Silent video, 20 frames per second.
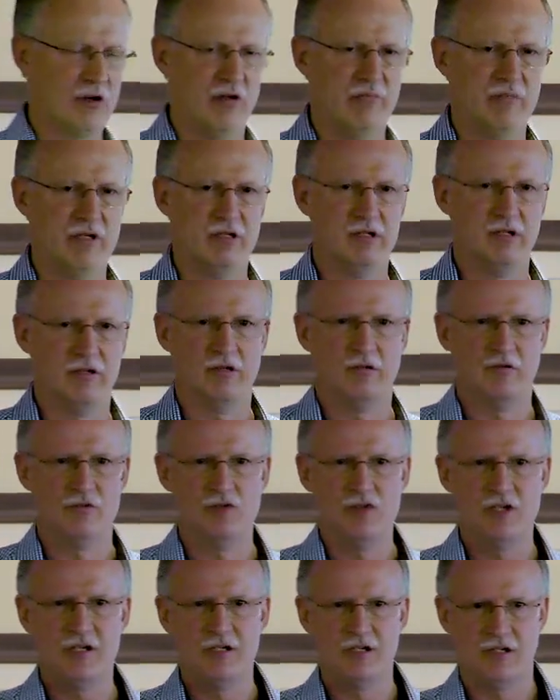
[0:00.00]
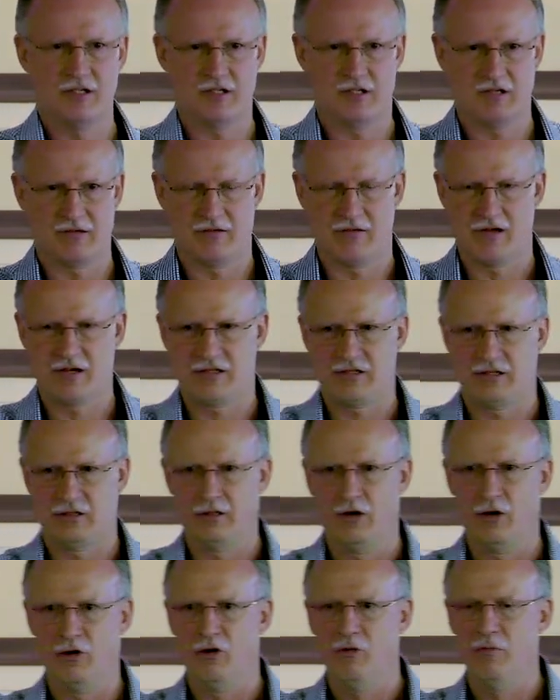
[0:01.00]
coming to know Jesus across the
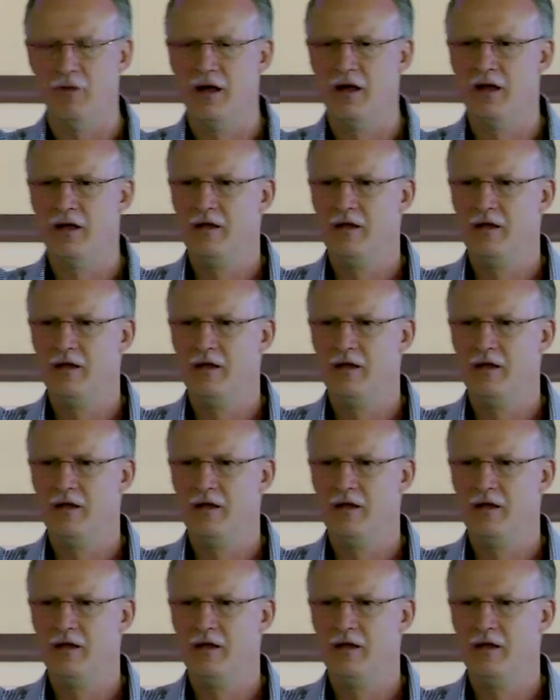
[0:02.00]
globe